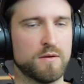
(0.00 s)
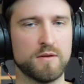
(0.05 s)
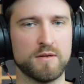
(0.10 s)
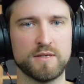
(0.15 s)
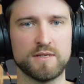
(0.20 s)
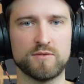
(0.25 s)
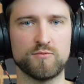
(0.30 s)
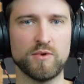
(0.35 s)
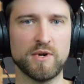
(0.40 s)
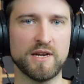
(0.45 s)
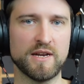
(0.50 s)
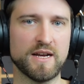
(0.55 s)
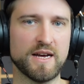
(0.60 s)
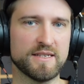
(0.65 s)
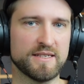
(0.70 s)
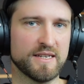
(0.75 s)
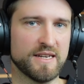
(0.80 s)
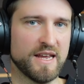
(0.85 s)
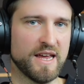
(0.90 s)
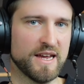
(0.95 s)
It's really
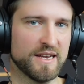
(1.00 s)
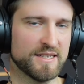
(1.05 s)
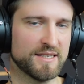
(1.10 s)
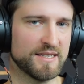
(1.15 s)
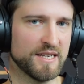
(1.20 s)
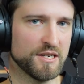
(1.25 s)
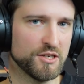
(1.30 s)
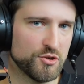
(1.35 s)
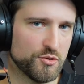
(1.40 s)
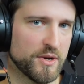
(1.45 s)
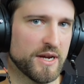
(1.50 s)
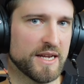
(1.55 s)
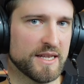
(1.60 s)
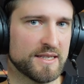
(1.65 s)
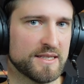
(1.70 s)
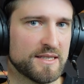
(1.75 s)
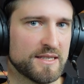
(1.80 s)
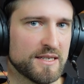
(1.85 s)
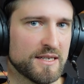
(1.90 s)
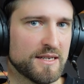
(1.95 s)
nice. It
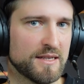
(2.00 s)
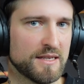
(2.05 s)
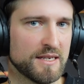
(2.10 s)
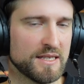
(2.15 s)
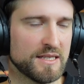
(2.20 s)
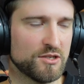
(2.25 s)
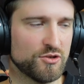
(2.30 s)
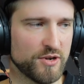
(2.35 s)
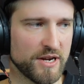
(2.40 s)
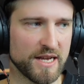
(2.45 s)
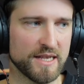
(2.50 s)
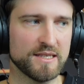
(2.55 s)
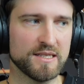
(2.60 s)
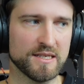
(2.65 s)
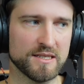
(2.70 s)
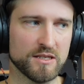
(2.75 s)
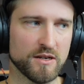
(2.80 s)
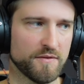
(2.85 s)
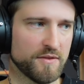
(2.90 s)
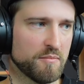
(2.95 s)
accentuates these
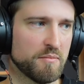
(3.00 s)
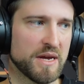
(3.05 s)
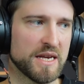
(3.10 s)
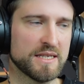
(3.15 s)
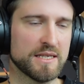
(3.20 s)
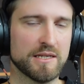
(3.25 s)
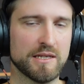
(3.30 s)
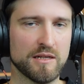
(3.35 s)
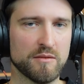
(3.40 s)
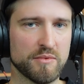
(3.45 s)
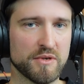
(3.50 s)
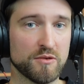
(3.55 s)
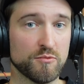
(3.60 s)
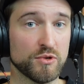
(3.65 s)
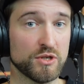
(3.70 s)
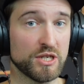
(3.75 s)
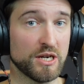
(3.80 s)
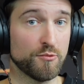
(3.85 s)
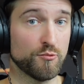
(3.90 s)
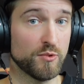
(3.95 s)
transients of the bass a little bit,
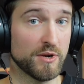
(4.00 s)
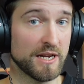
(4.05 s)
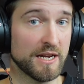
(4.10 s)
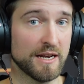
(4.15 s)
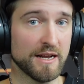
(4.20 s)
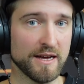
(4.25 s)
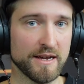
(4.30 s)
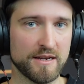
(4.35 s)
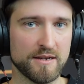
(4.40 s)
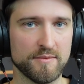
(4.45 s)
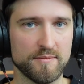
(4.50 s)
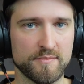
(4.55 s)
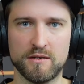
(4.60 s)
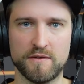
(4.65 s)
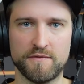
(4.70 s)
which I really like.